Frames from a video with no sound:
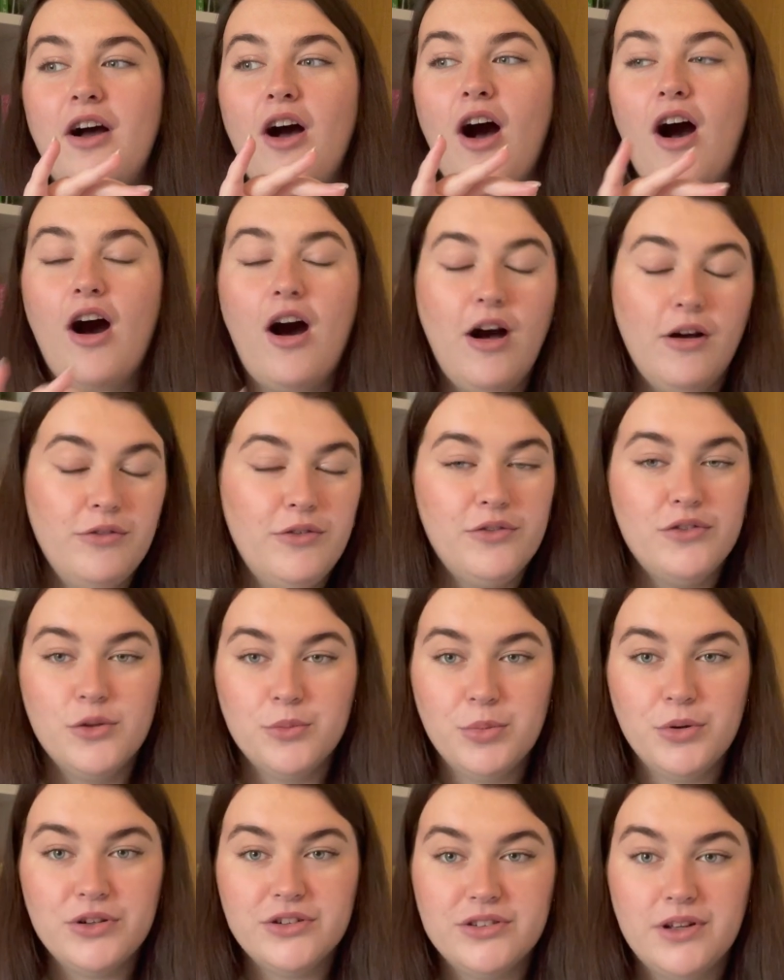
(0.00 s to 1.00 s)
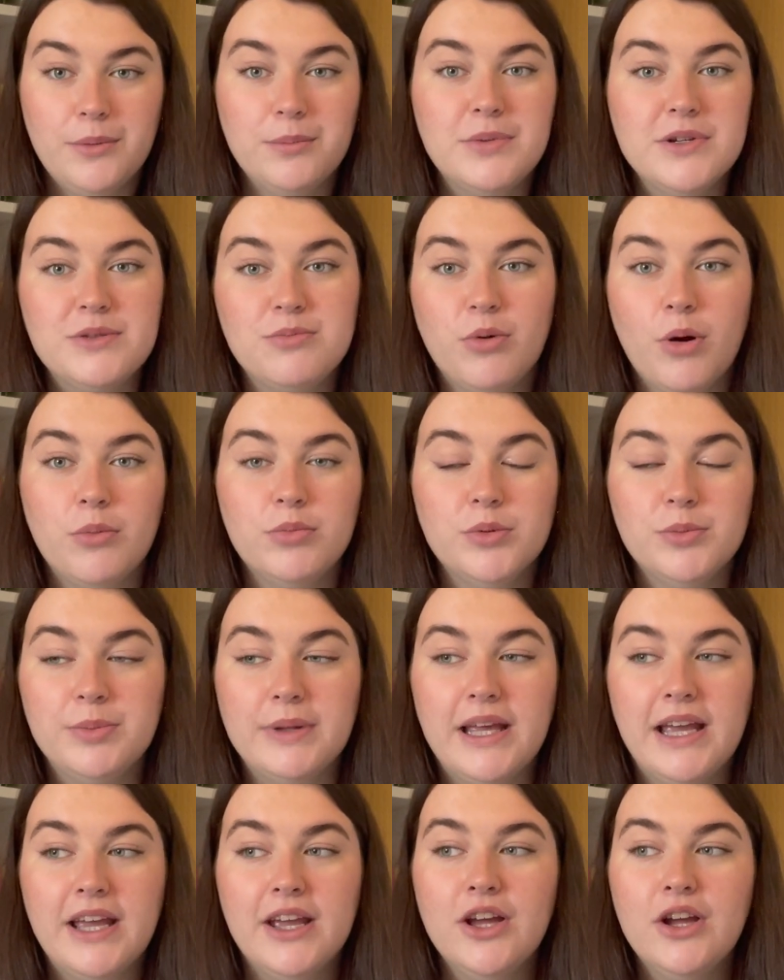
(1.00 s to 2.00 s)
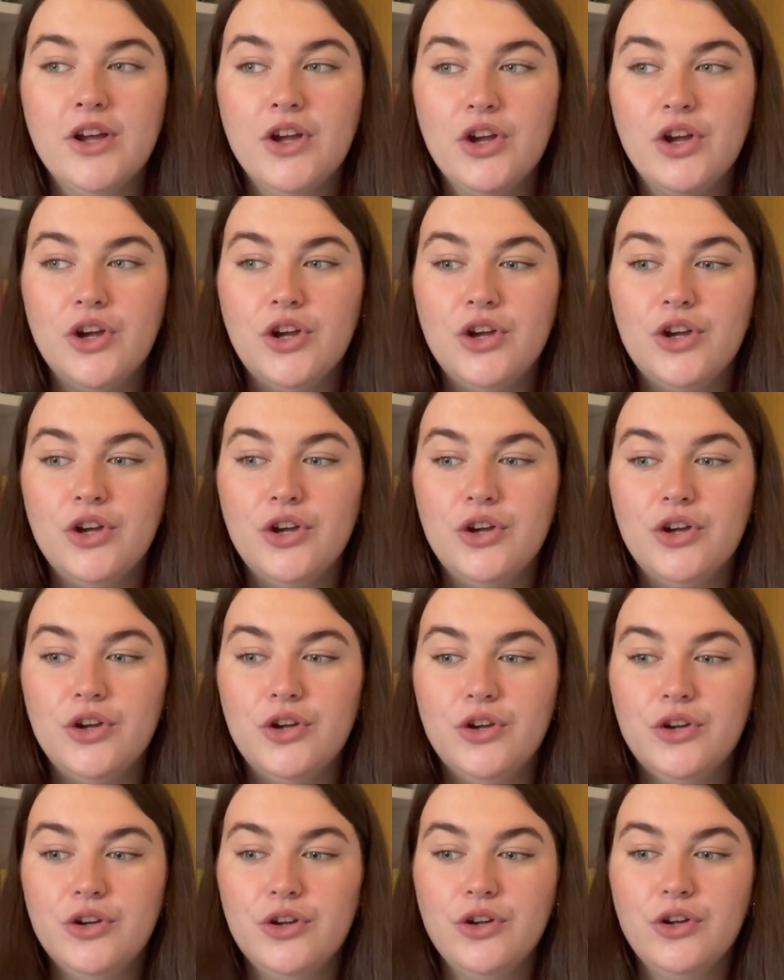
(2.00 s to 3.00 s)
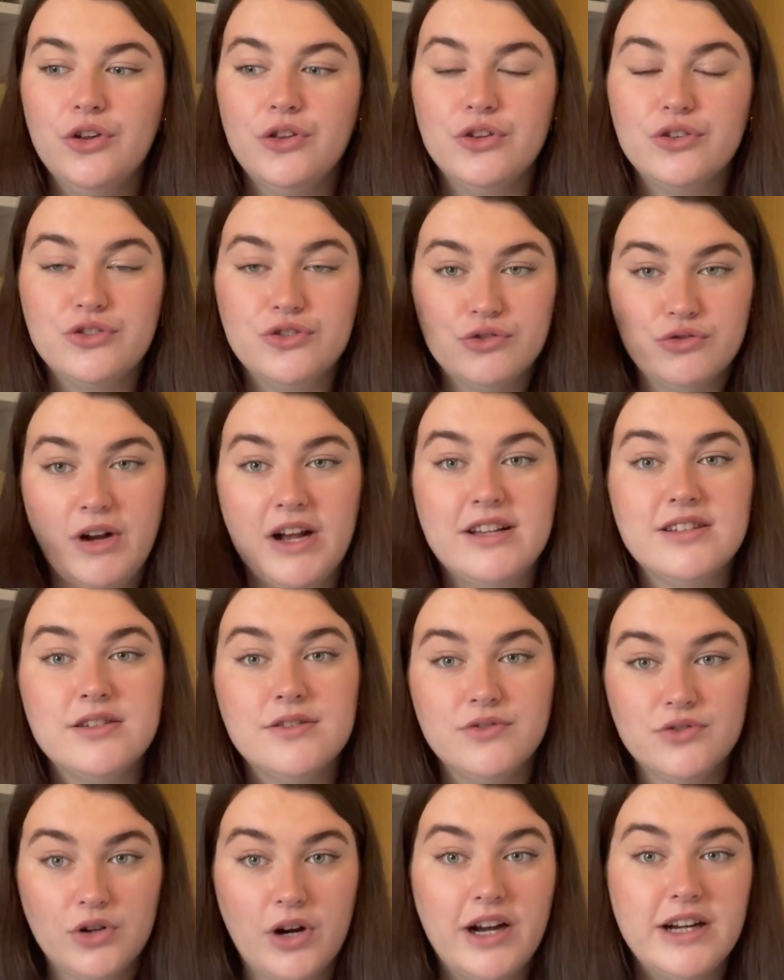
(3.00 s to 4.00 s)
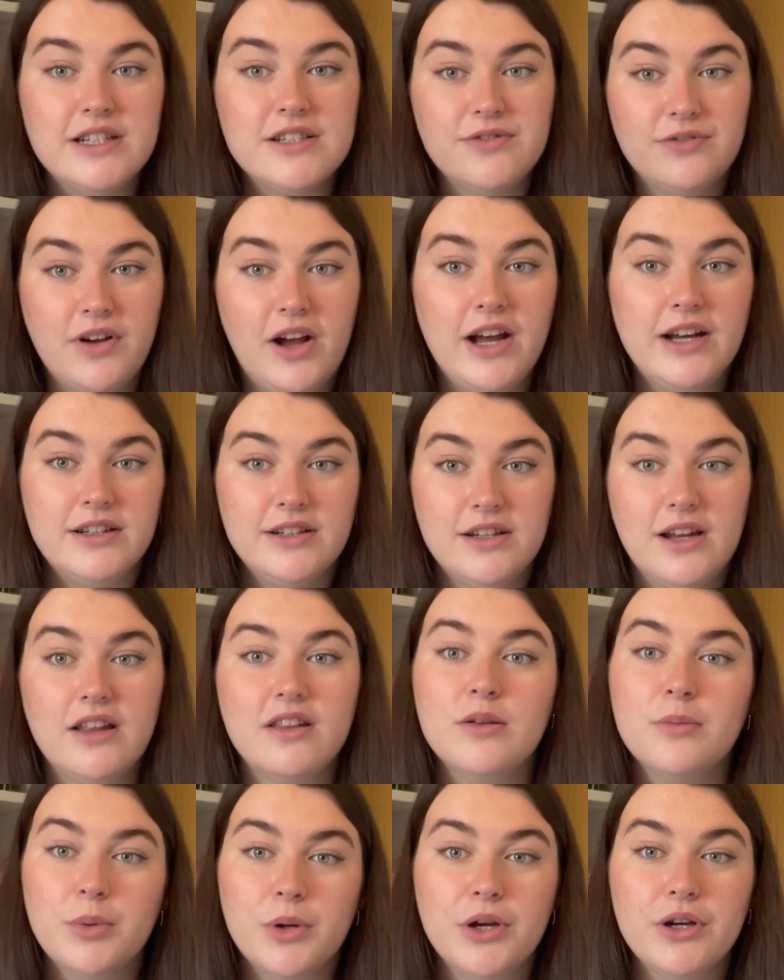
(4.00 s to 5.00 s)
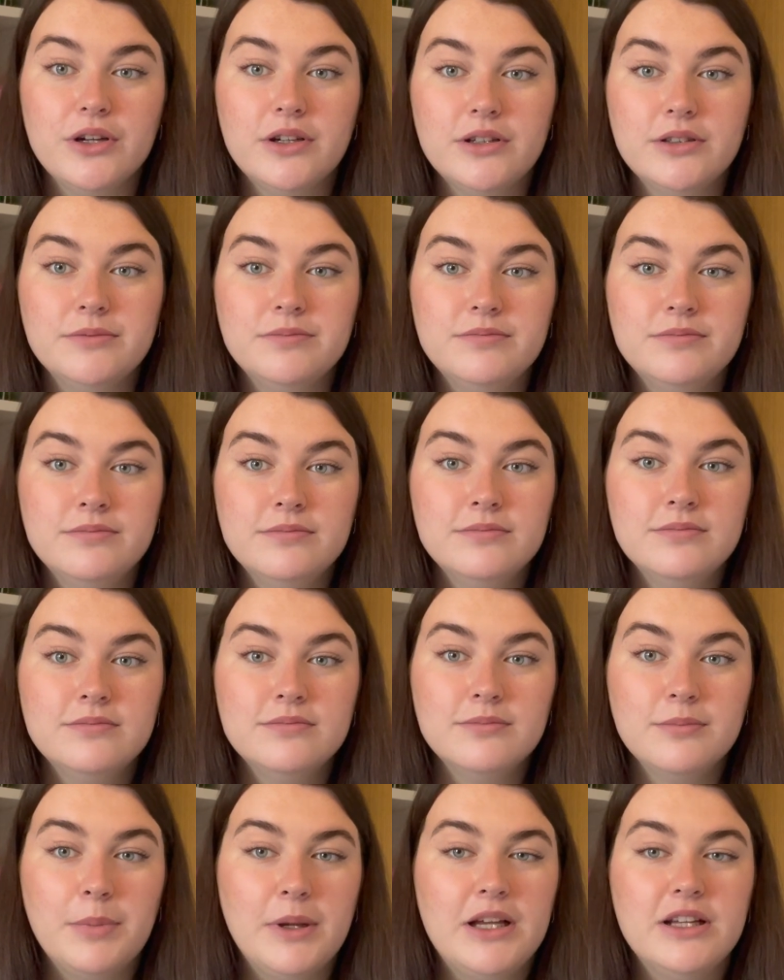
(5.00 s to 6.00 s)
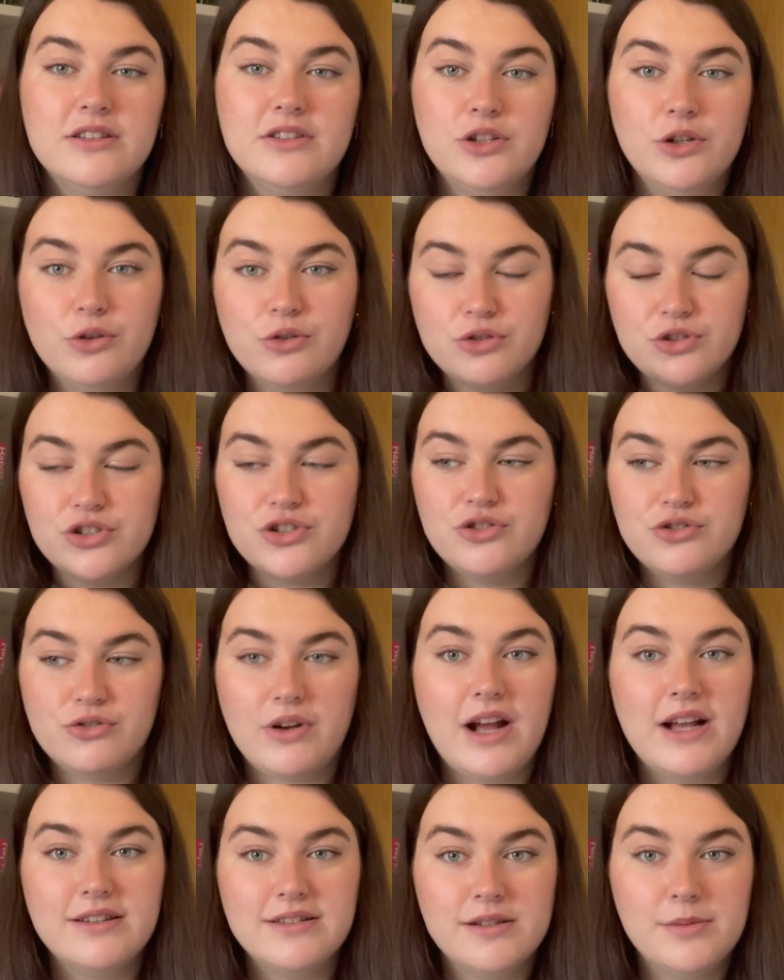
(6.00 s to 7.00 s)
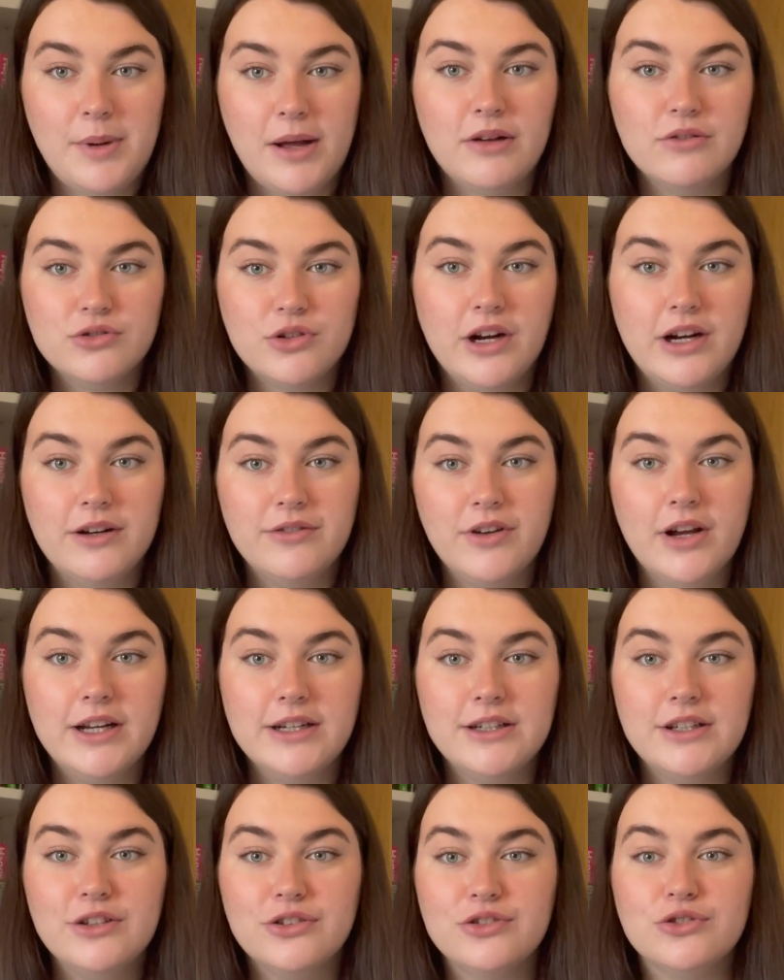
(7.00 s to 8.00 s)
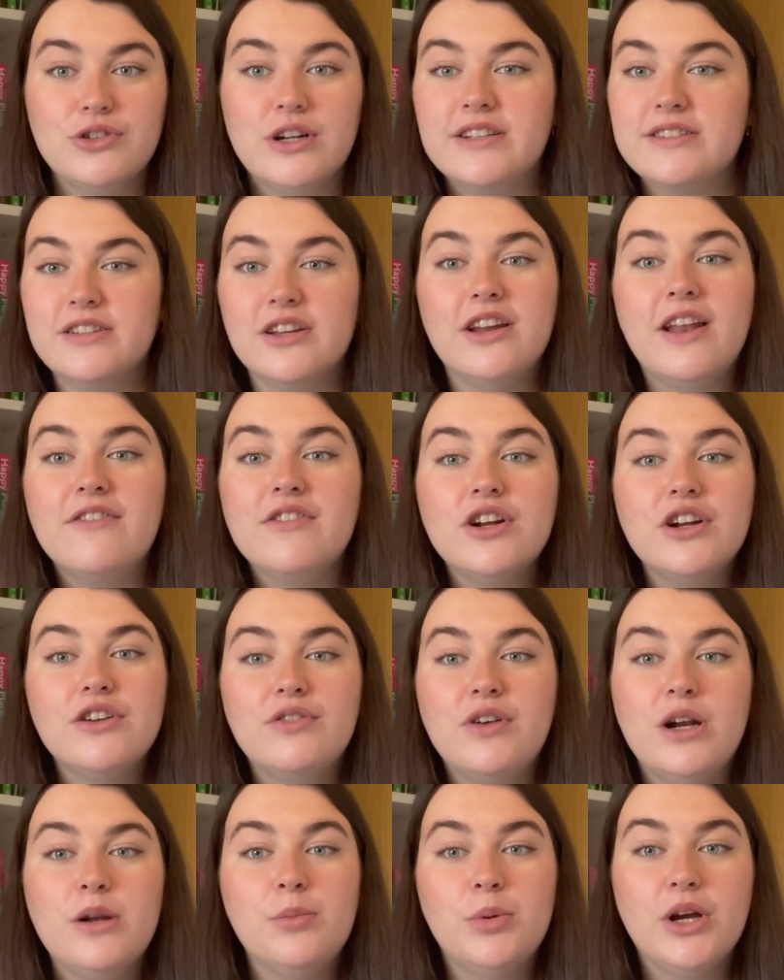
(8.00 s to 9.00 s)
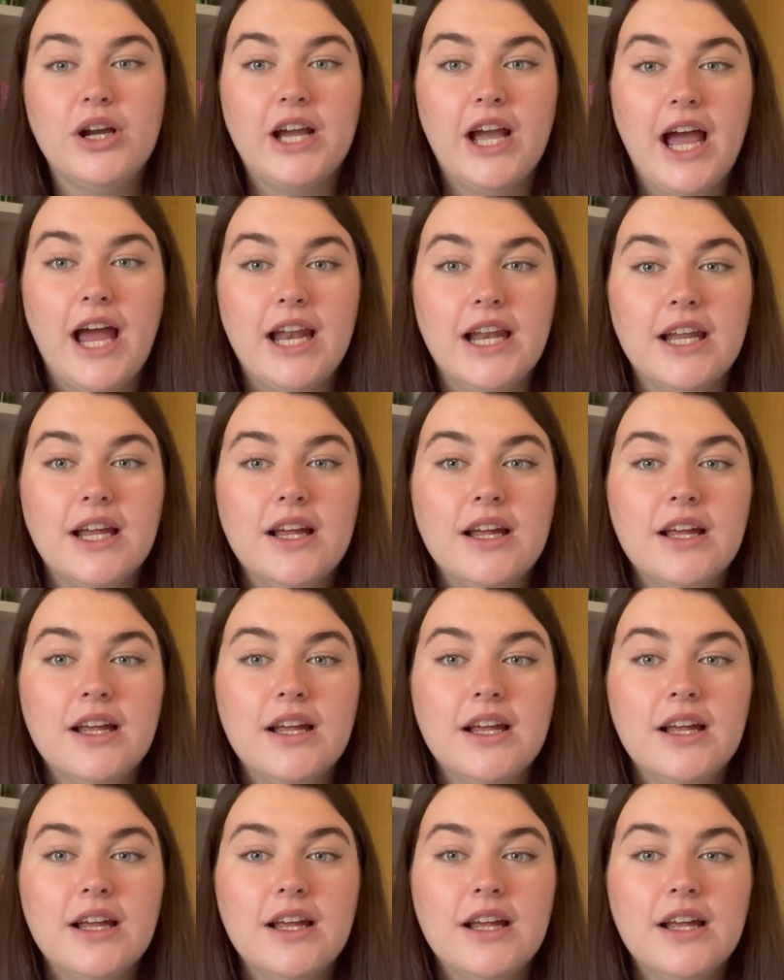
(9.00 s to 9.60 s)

Half of the book slump is probably the stress of trying to find another book, because you're just stressed about trying to find it. You're stressed that you're never going to find a book again.